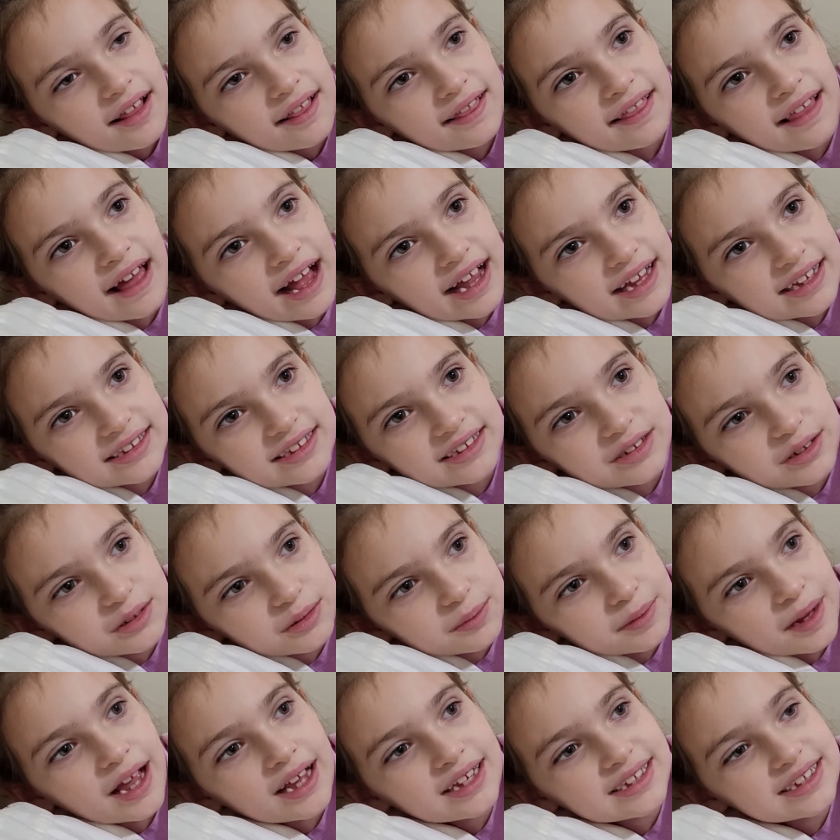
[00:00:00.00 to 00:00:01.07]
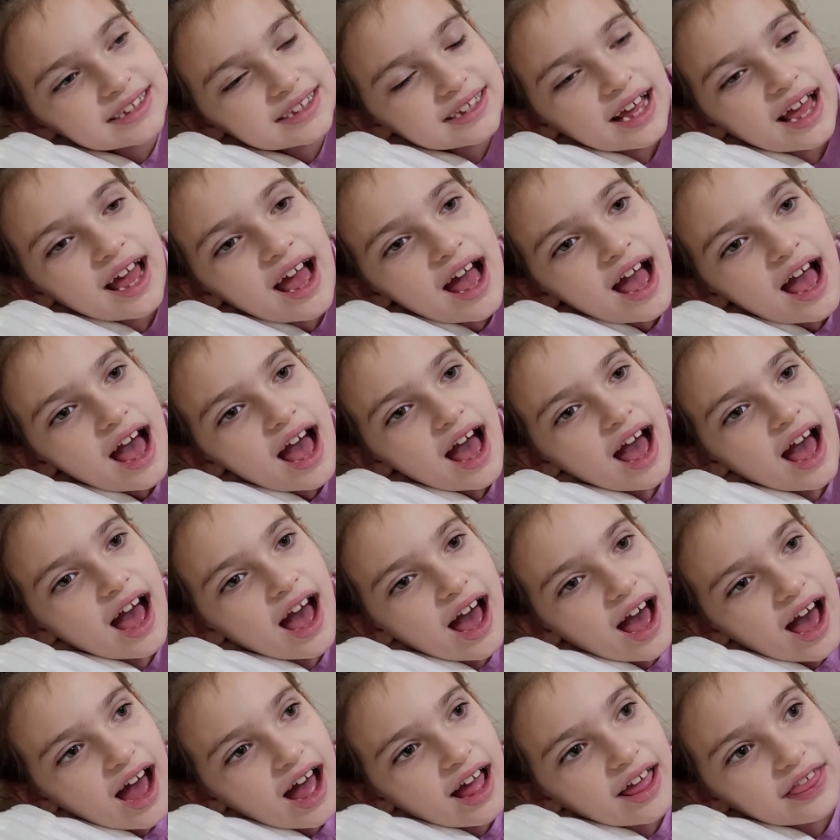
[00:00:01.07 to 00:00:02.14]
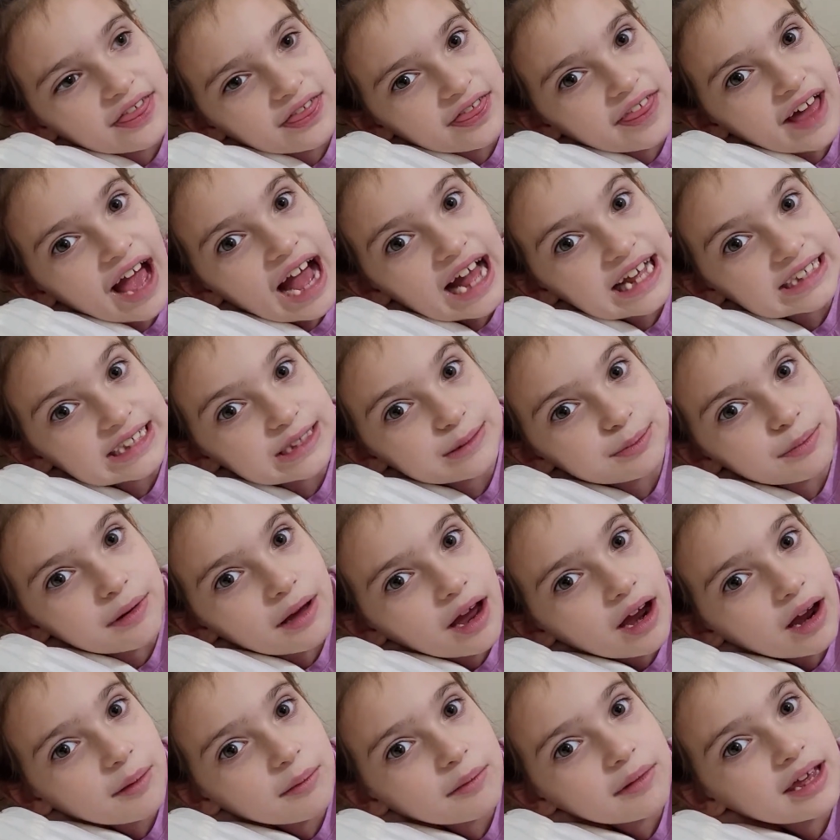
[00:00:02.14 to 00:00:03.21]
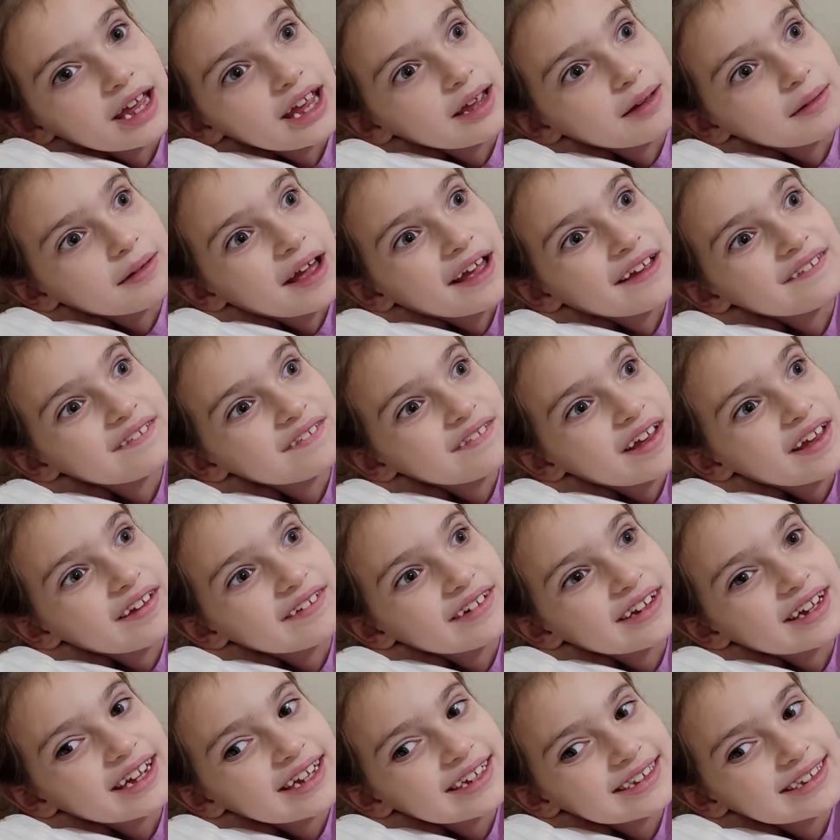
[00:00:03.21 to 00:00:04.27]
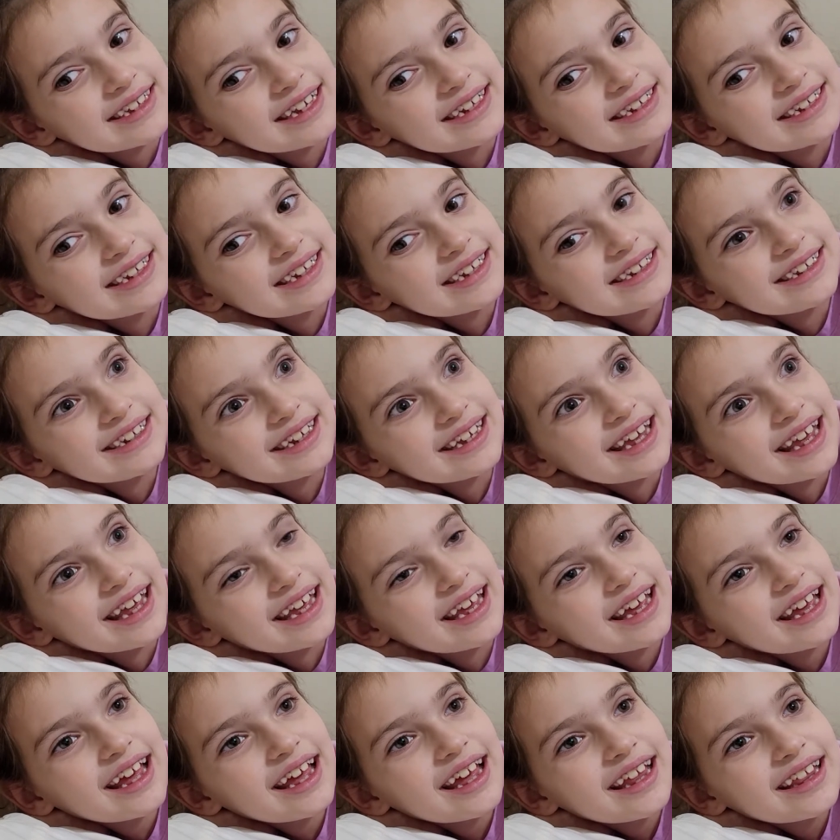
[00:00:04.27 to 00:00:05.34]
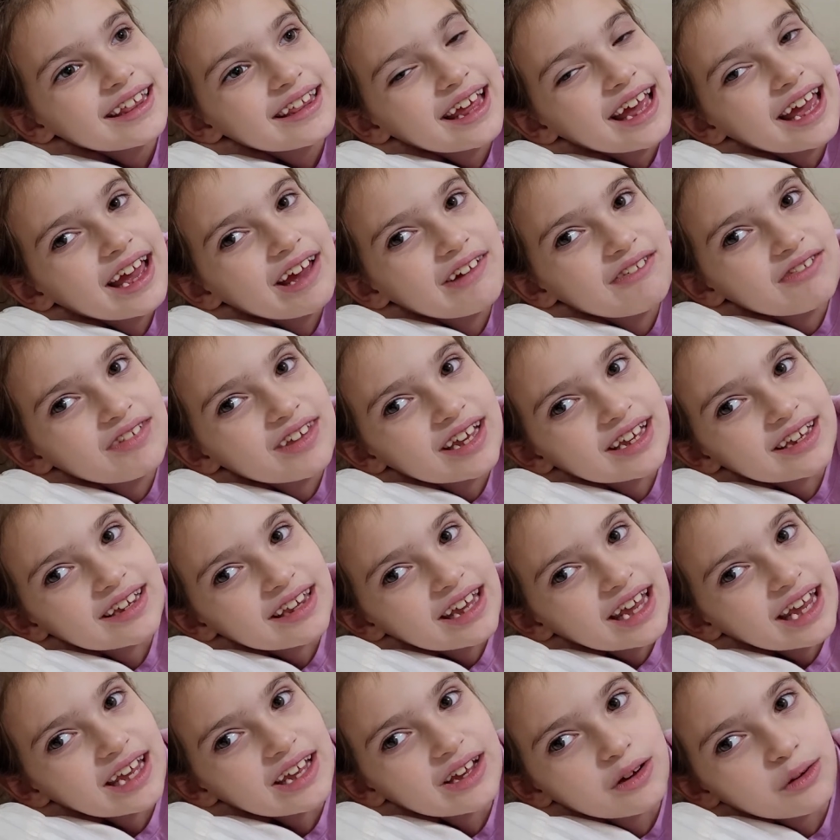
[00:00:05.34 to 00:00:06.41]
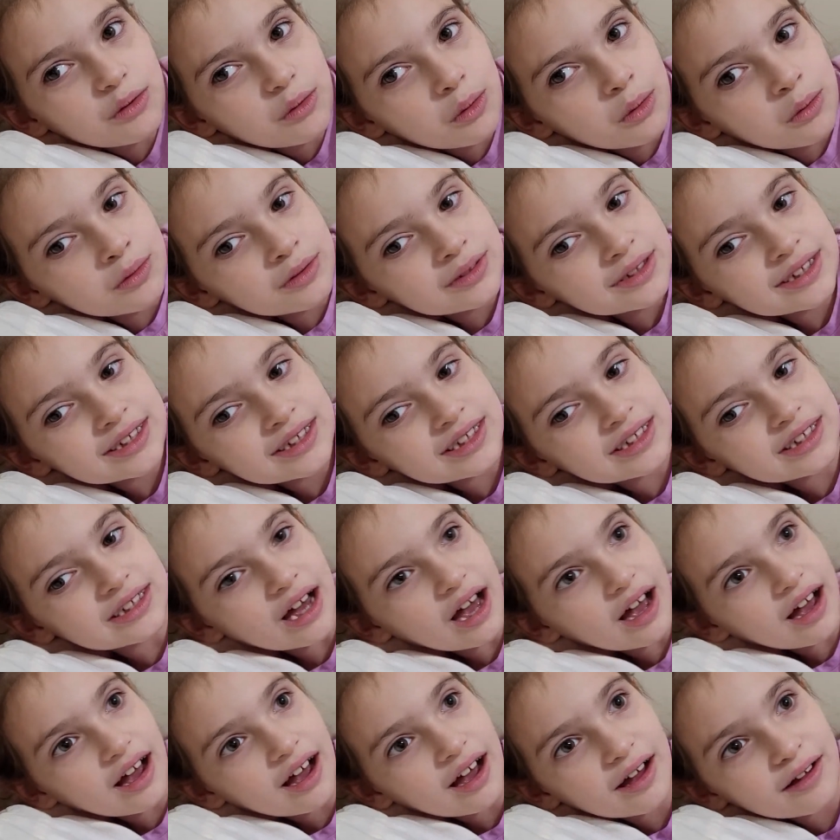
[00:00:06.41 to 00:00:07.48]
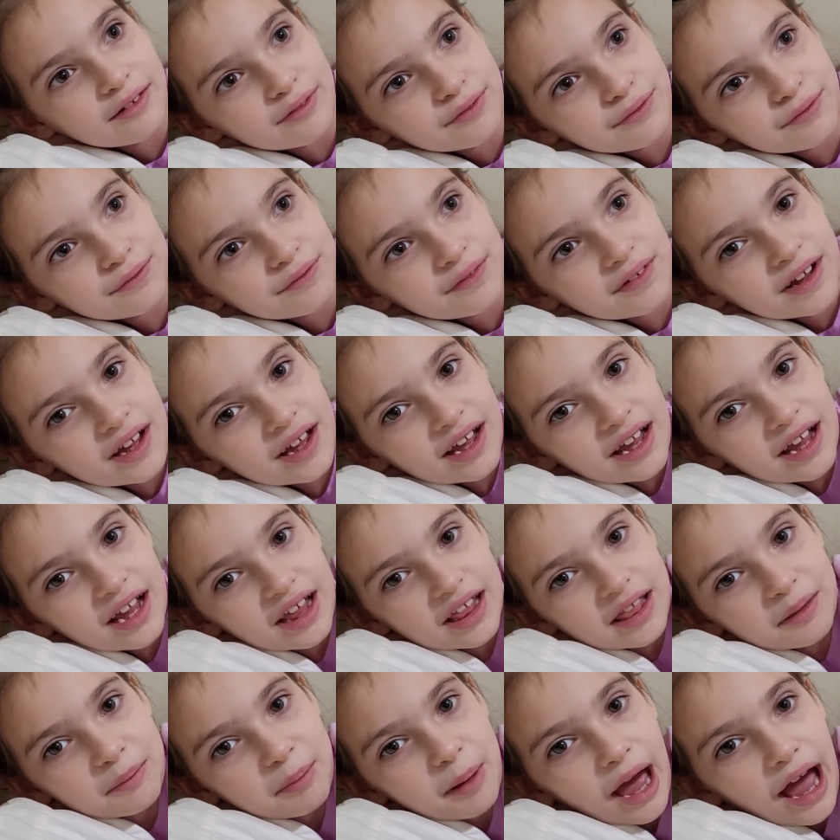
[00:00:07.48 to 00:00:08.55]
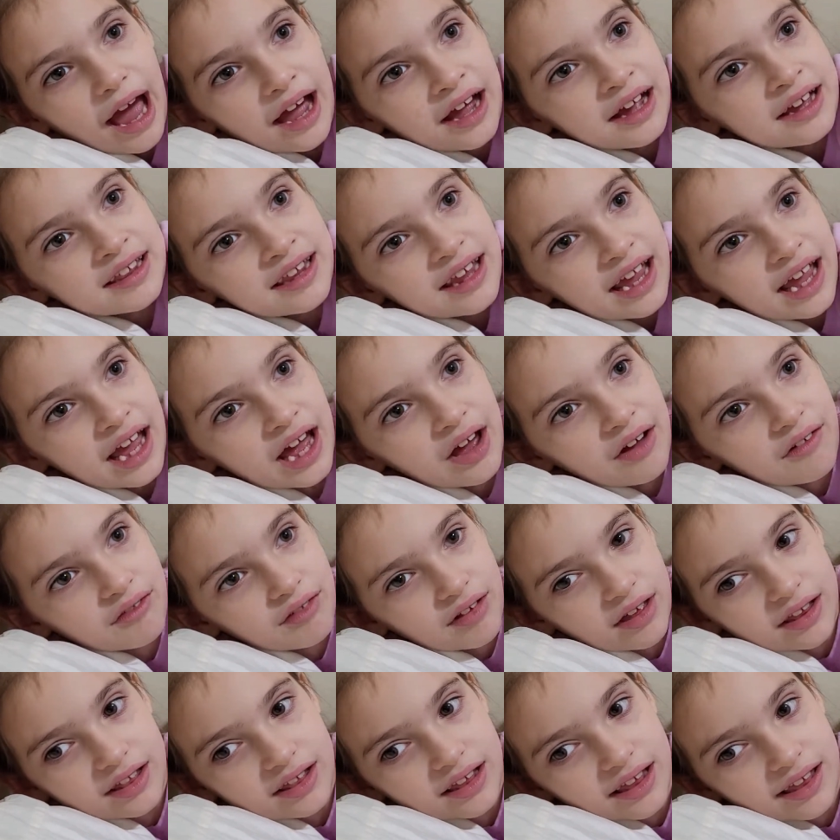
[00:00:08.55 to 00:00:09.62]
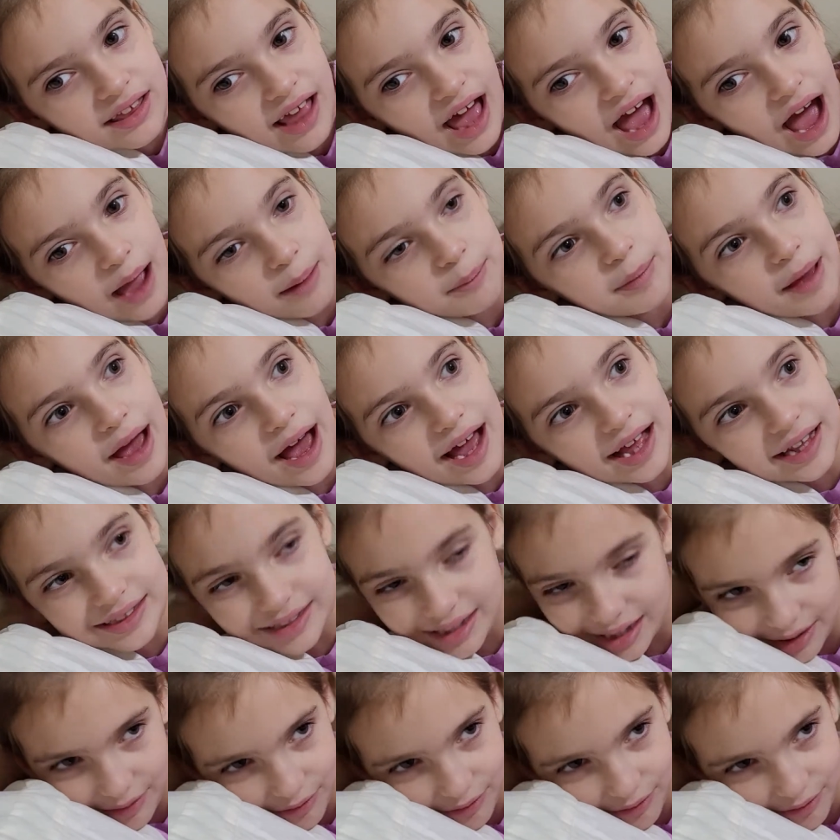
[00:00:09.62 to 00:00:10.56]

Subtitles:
That yeah. School bus. That's probably my favorite because they teach you, like, they have these, like, cool stuff in the back. And they have, like, these iPads and